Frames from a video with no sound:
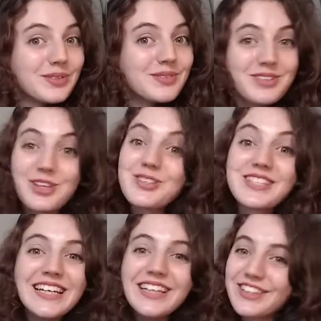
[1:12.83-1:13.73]
you'll
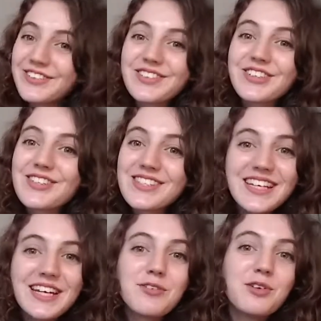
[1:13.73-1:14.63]
see. You'll
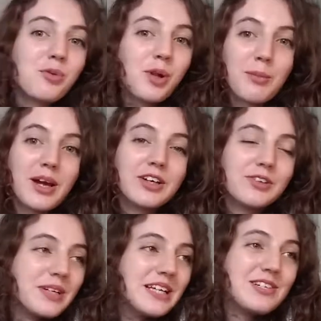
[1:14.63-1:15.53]
see if you follow my
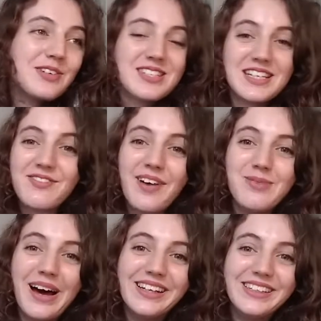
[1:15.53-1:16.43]
Goodreads. You'll see if I
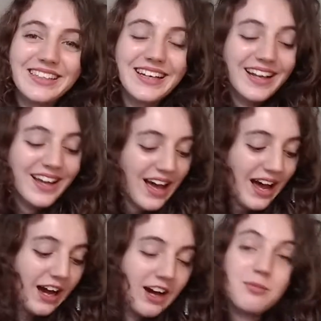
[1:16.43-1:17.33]
managed it.
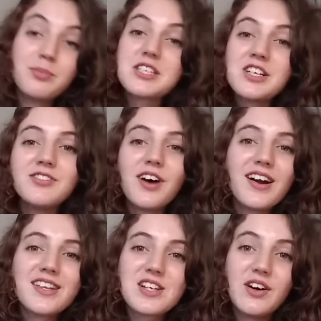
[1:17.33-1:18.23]
But so far
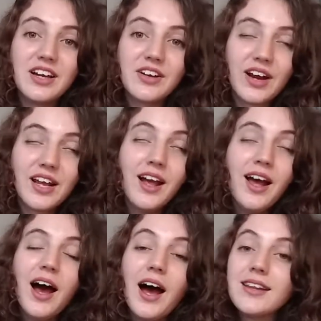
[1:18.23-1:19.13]
it's going great.
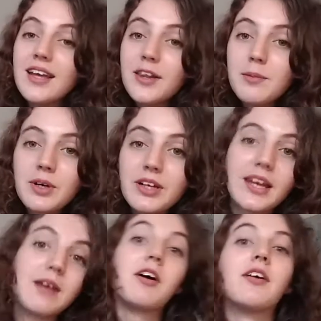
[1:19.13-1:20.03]
And the other book
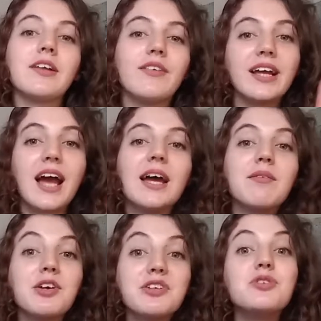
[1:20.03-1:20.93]
that I'm currently reading, I'm
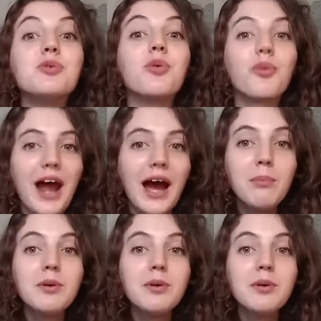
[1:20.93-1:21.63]
going to grab